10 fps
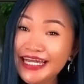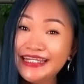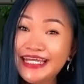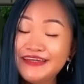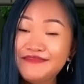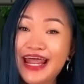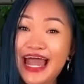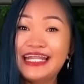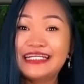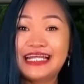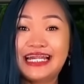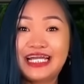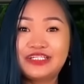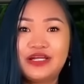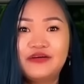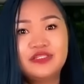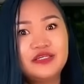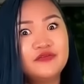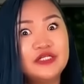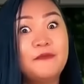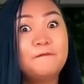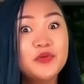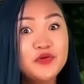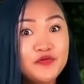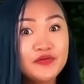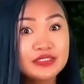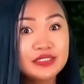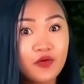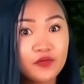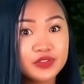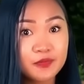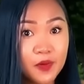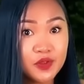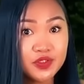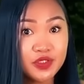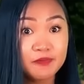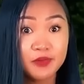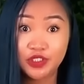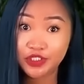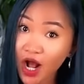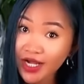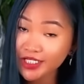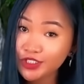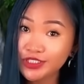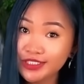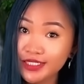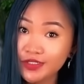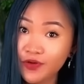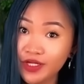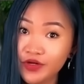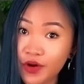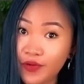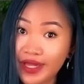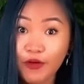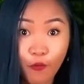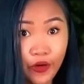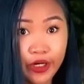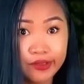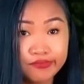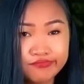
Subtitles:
They even had a selection of DVD movies that were supposed to keep your dog interested while you're away at work.